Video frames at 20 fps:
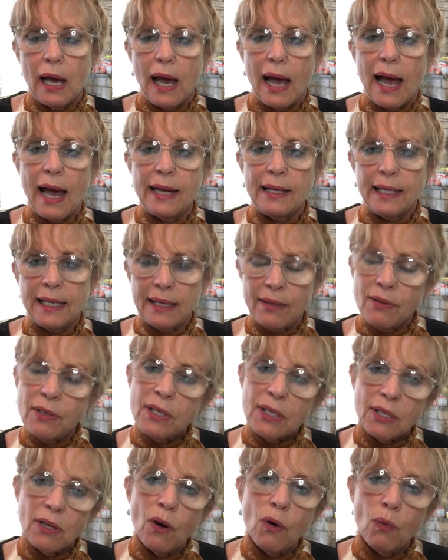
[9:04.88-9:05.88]
And in the
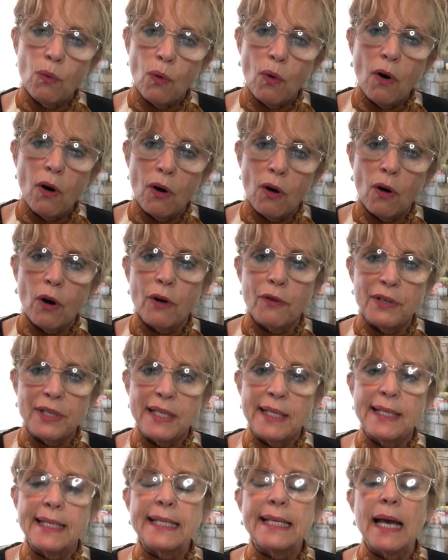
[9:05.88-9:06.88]
cell wall are
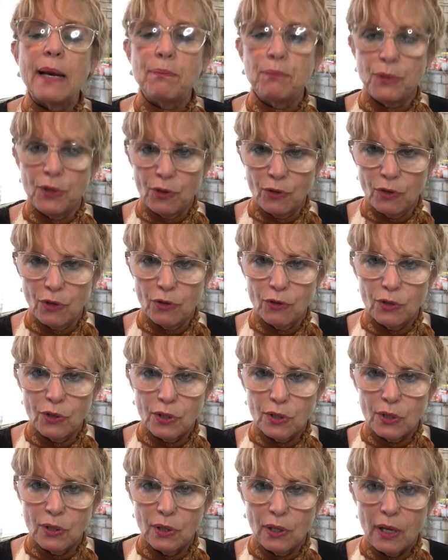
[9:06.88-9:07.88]

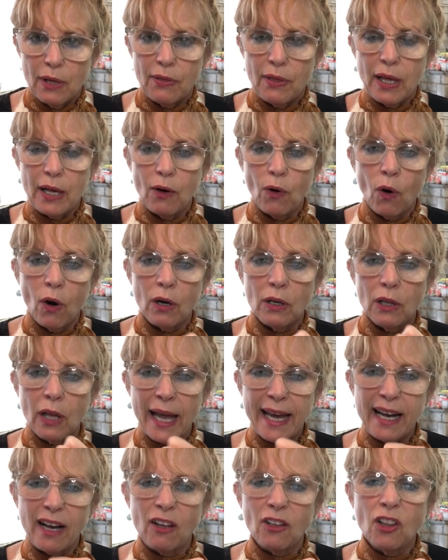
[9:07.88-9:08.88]
receptors that are
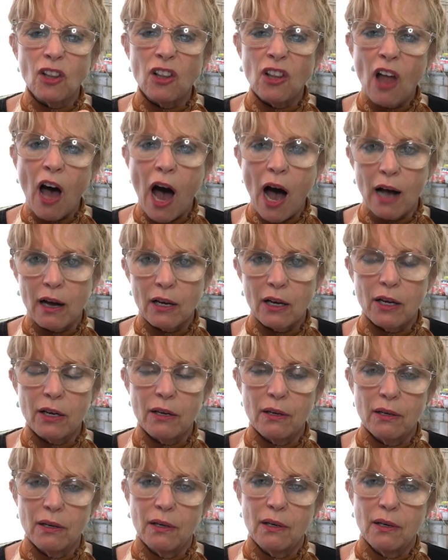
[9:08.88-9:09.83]
like a lock.